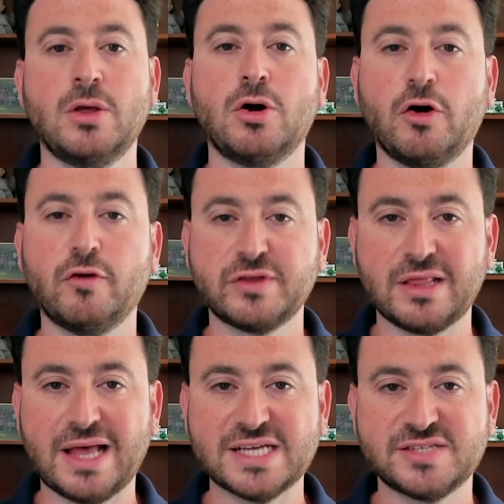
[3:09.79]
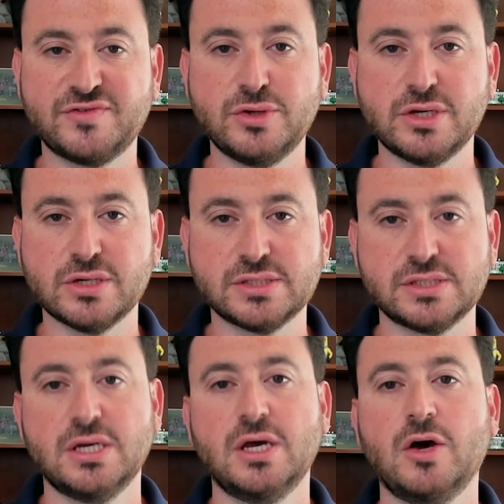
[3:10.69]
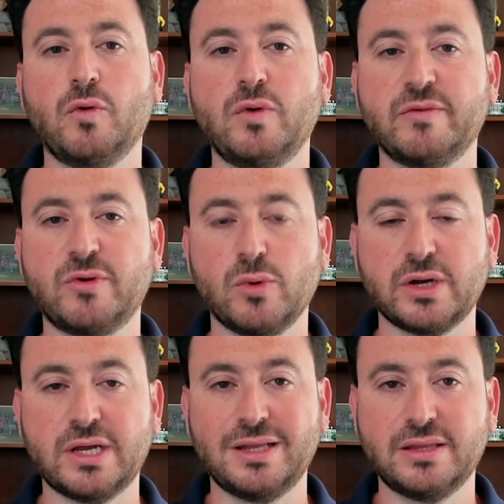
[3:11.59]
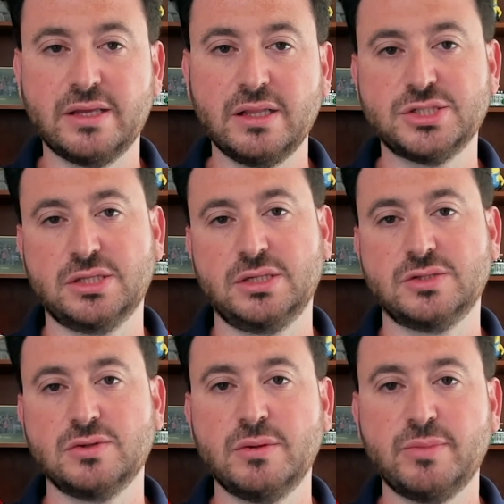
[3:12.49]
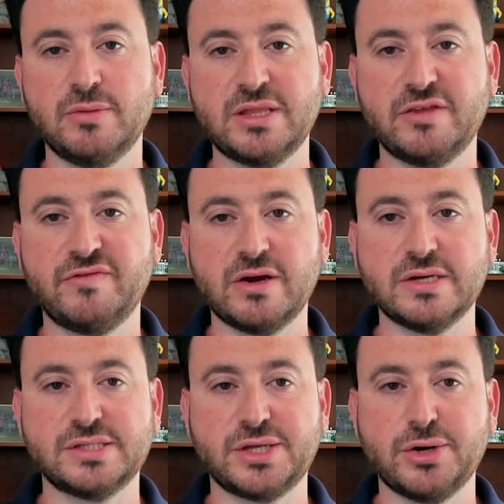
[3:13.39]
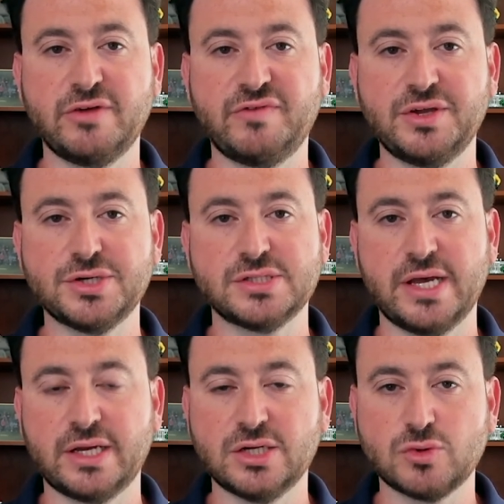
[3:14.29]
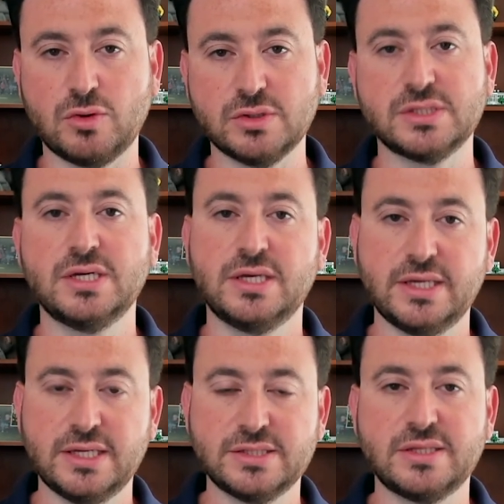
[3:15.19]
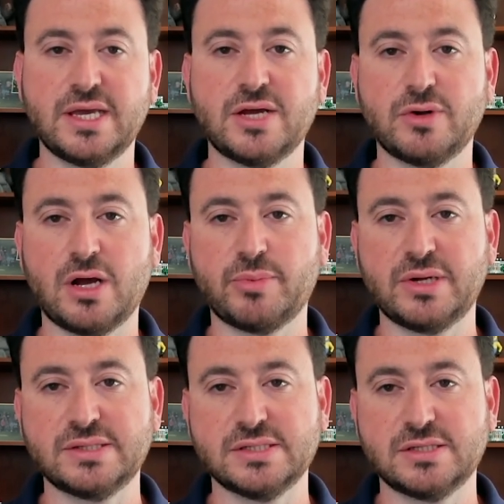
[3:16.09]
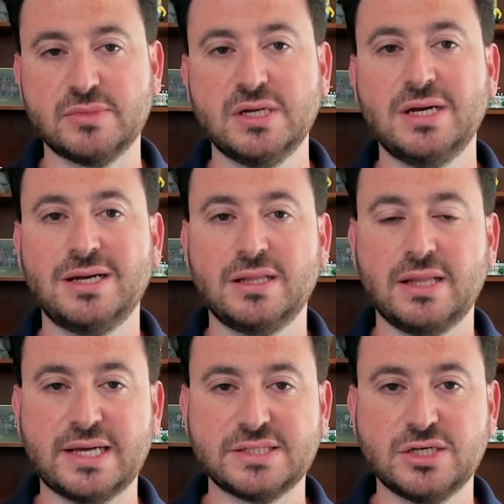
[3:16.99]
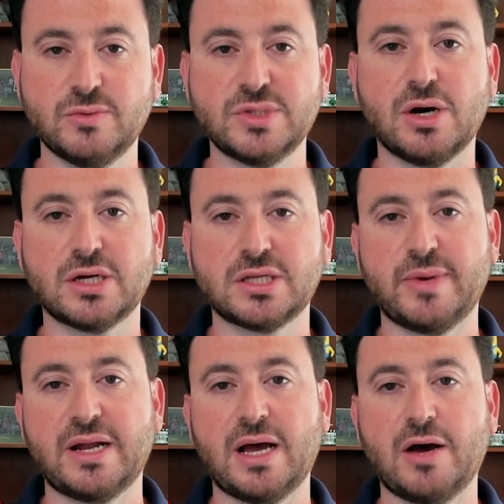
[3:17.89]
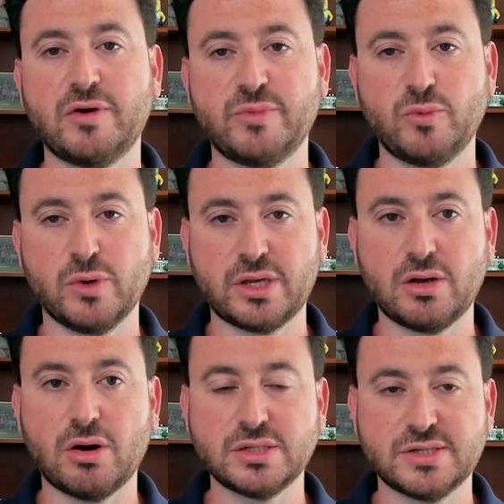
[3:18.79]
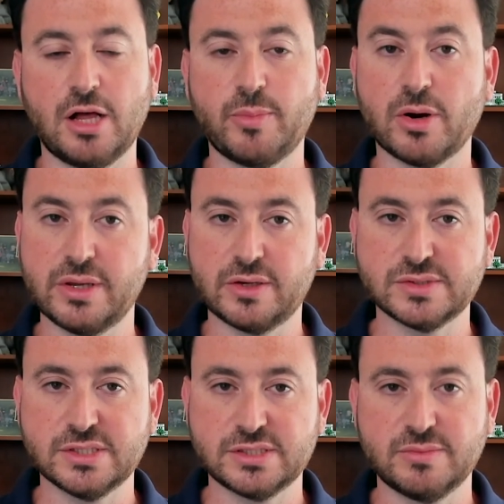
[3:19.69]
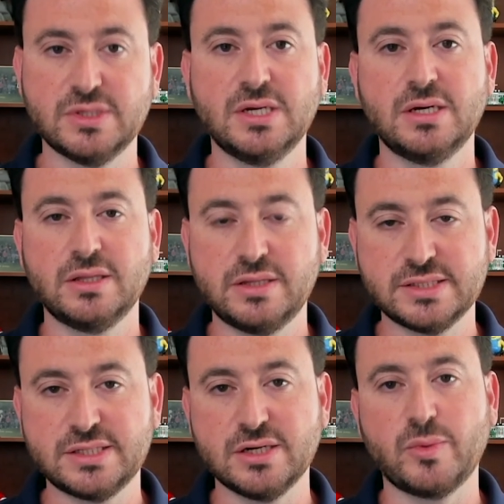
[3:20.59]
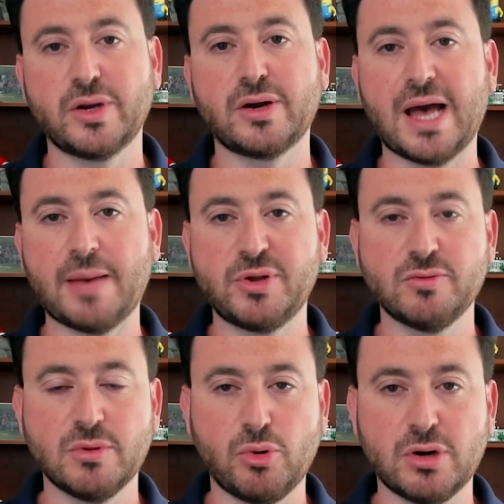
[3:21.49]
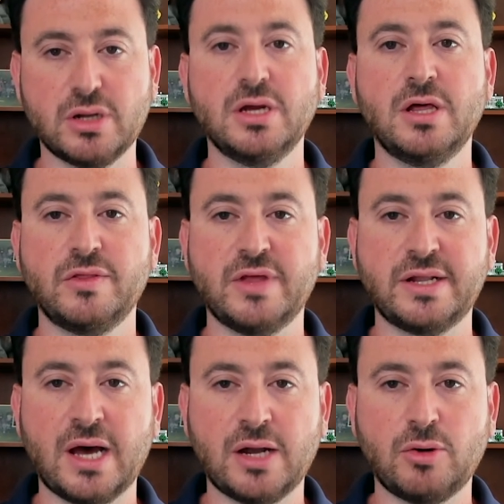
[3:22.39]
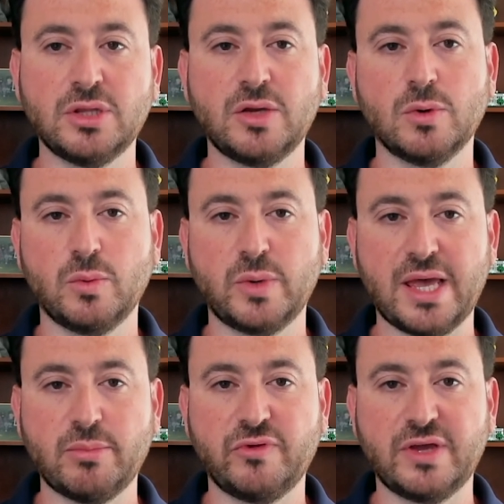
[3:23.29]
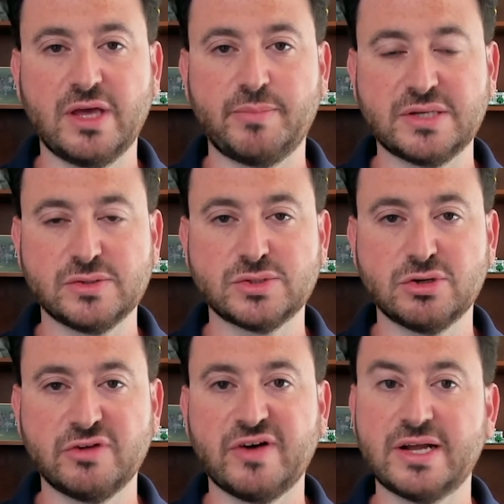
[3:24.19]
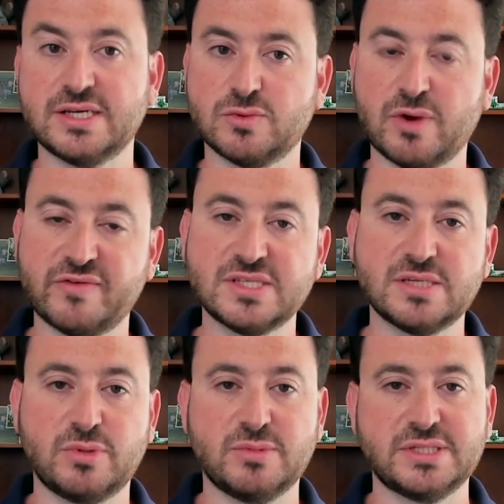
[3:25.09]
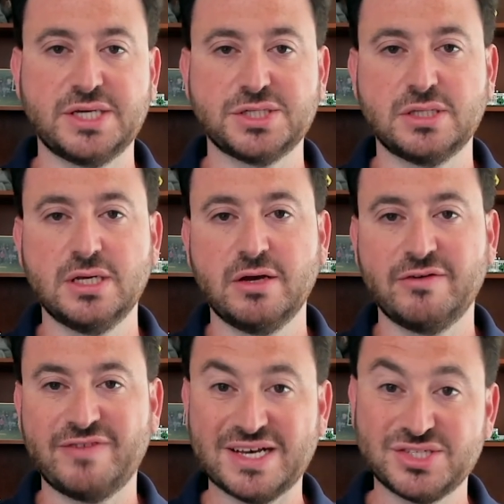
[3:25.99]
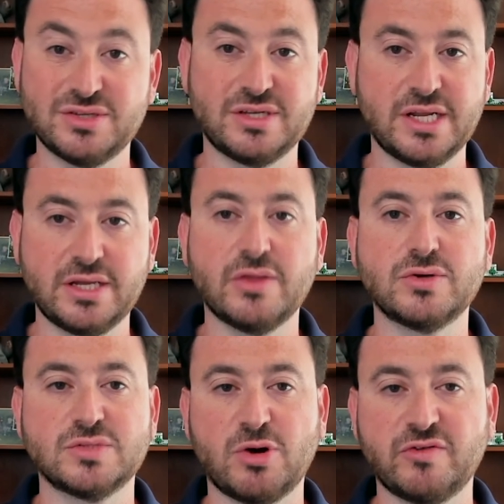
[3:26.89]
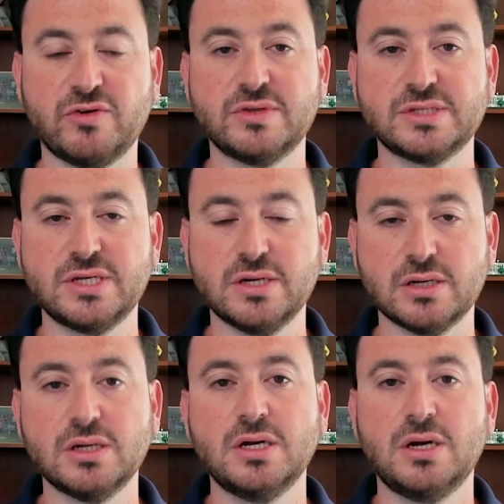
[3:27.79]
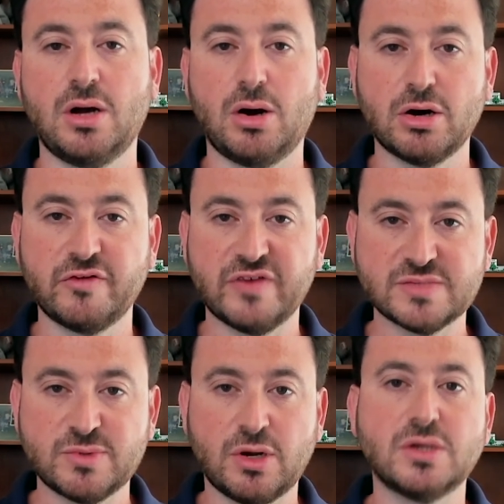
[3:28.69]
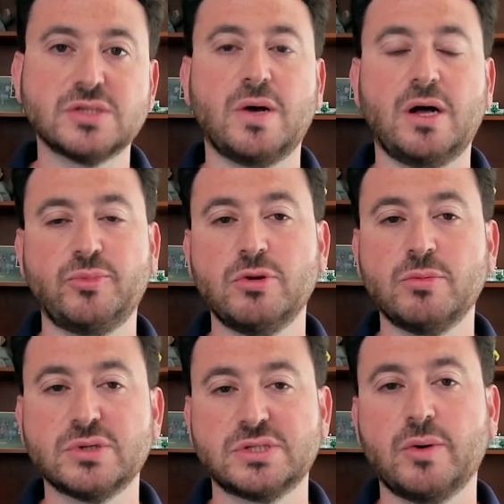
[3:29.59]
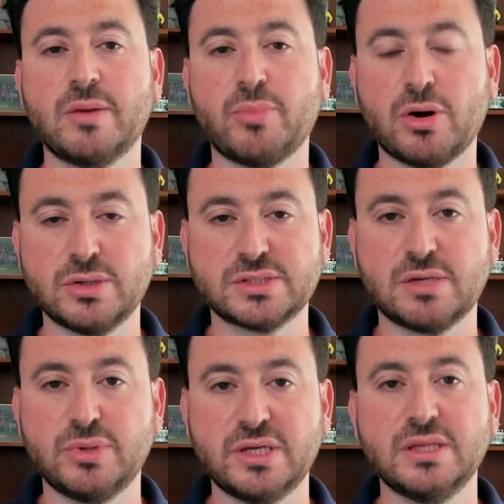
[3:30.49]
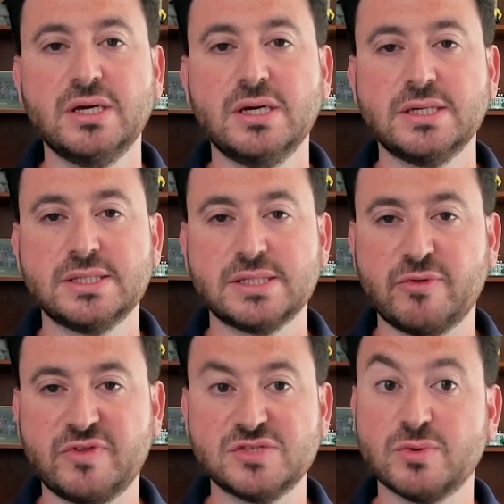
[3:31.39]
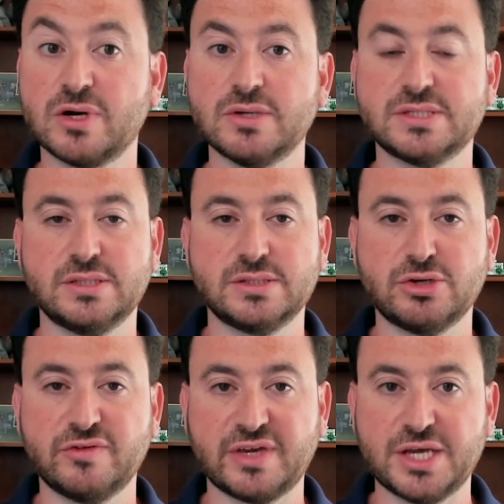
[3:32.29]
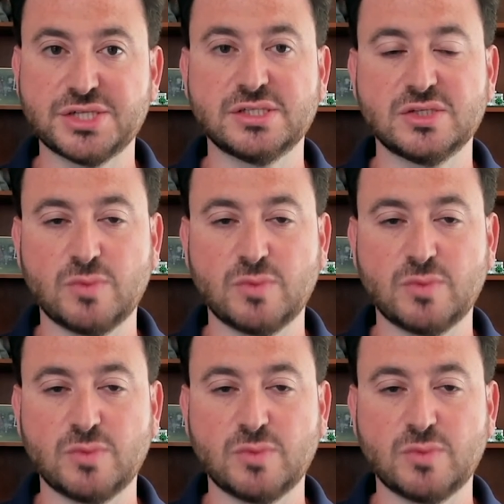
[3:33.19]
Over the last few years, we have been working diligently to implement the various security features and controls into the Android operating system. Last year, we talked about how we've been working hard to help our ecosystem this year, we are happy to report that not only were we able to get Pixel certified as a reference implementation faster than any other smartphone this year, our investment also helped numerous OEM partners complete some of these rigorous certifications as